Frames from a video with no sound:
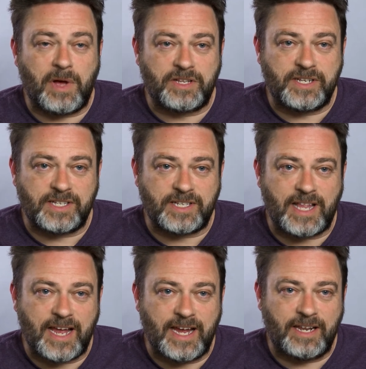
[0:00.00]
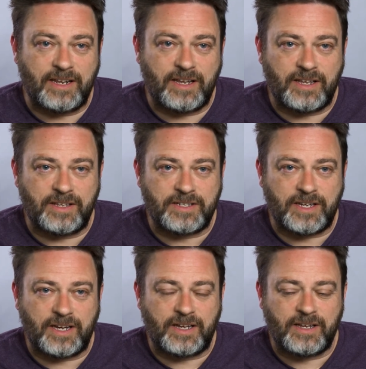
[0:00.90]
Martin's Lane and
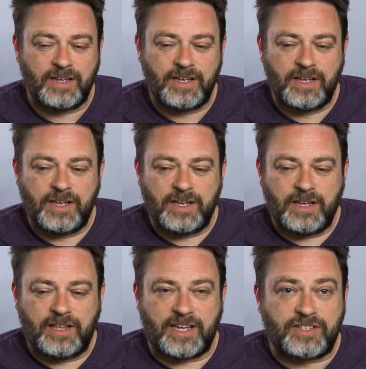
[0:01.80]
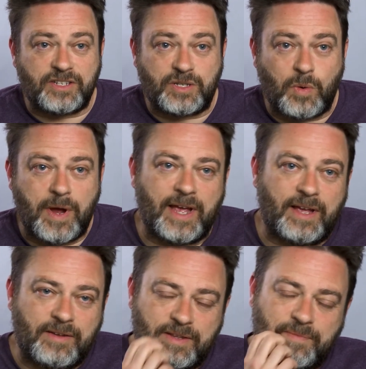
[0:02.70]
uh, Leicester Square.
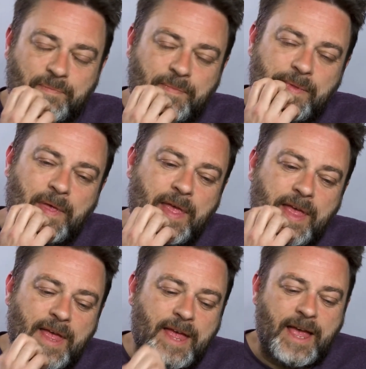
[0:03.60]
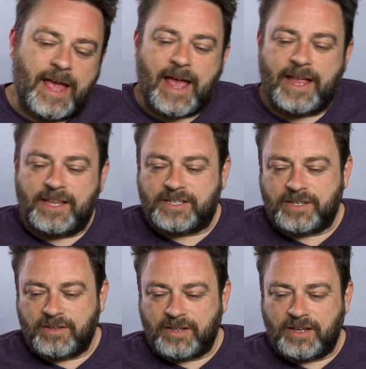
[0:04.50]

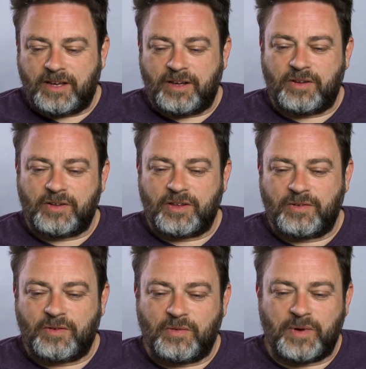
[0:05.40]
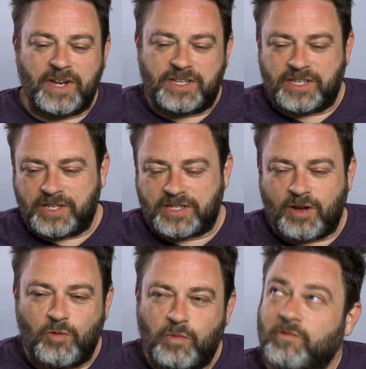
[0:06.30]
And uh, went into this
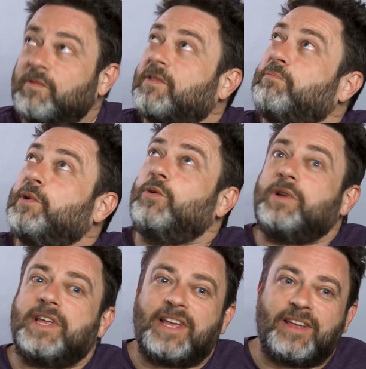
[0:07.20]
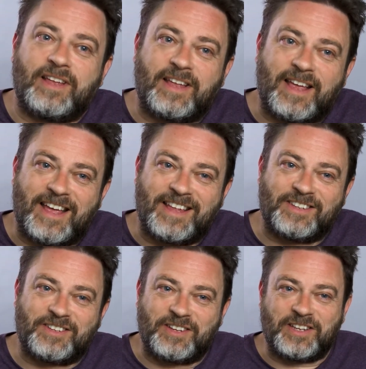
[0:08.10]
old building
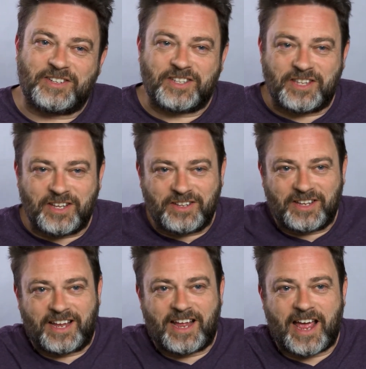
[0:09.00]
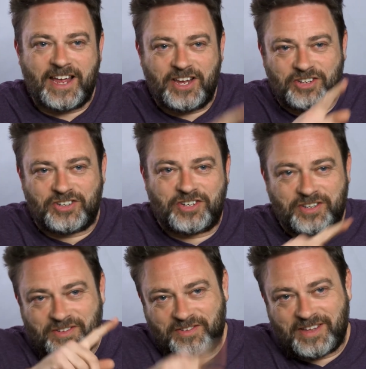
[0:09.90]
and into the caged
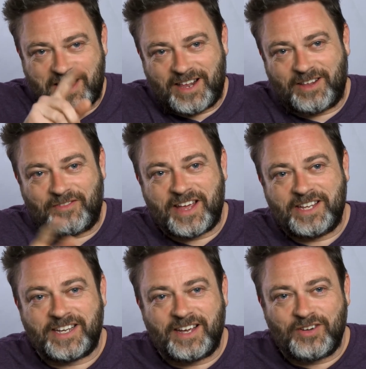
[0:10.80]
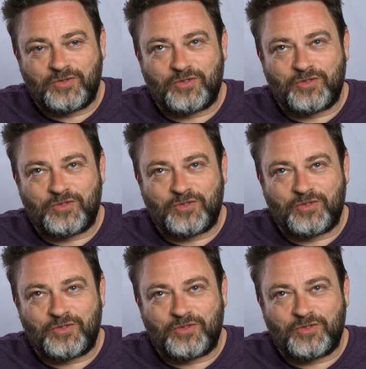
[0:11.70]
elevator.